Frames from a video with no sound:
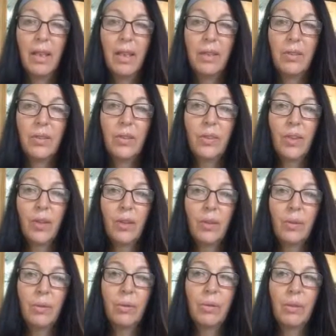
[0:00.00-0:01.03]
And
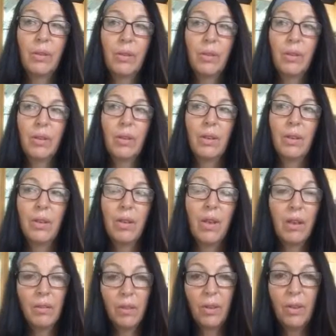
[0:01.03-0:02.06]
so,
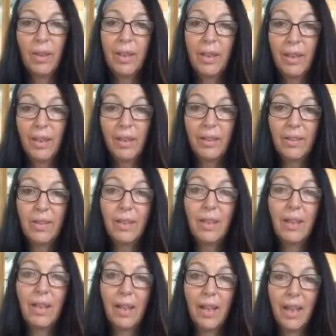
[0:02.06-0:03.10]
of all
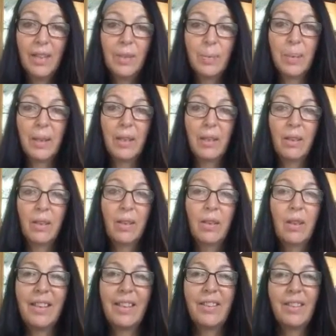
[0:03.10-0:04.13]
things, the husband
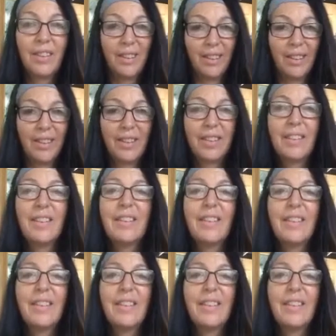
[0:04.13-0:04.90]
says to her,